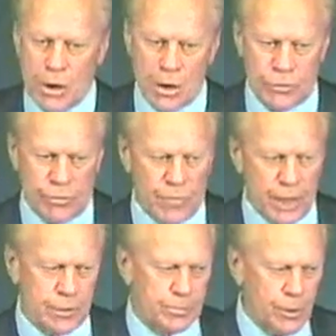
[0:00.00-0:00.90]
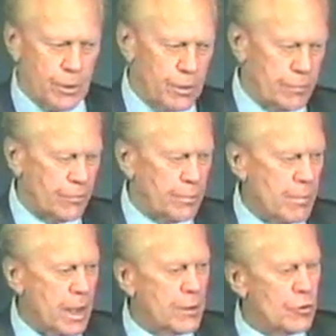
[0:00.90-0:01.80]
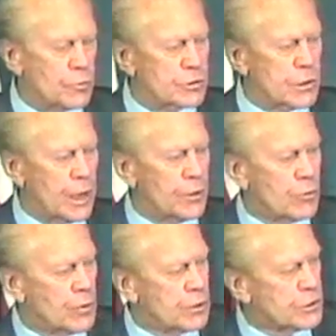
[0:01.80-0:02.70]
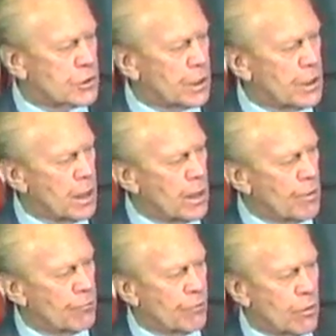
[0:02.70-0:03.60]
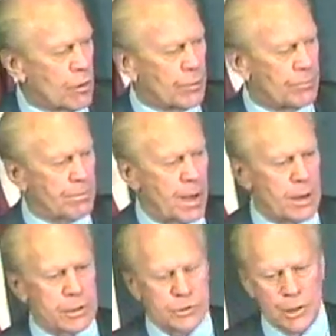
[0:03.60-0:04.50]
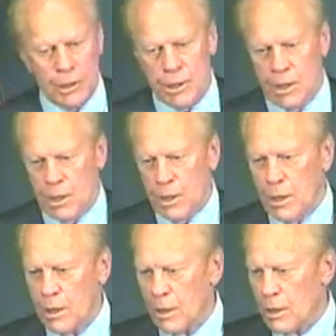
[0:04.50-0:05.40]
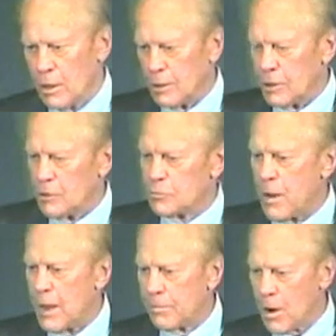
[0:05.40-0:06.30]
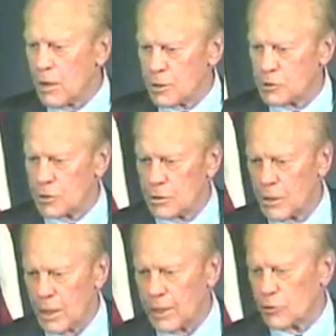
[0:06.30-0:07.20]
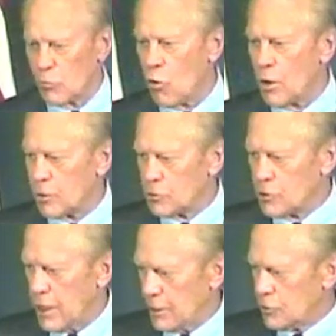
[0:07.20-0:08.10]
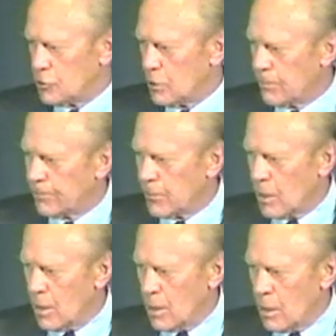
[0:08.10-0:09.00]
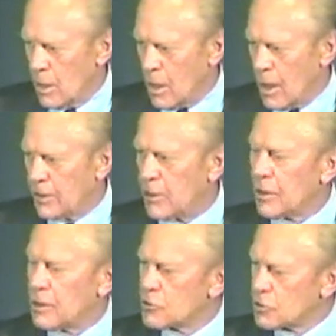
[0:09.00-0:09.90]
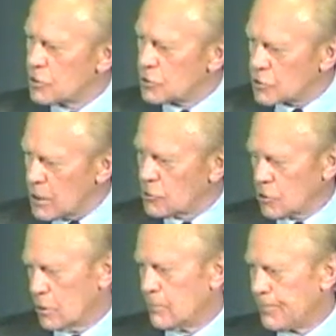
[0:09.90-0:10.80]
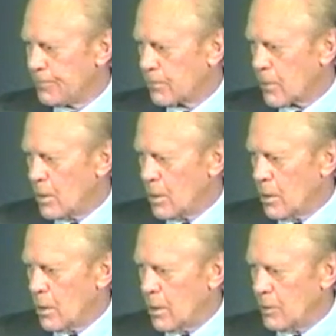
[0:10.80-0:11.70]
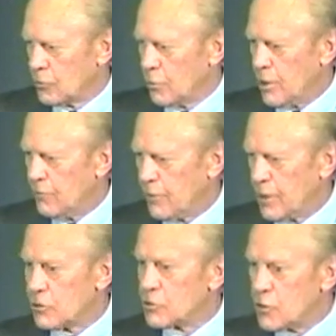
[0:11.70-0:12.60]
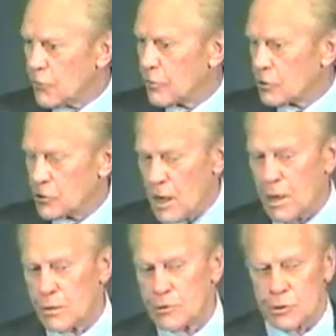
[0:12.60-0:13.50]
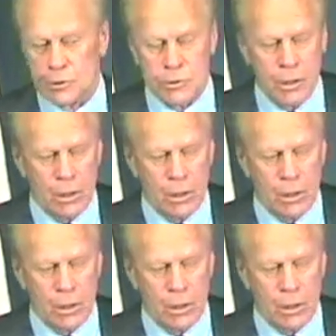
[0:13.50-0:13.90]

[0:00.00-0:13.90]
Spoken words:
Arthur Vandenberg from my home state who once said foreign policy is bipartisan at the water's edge. I think it's essential as we face different challenges.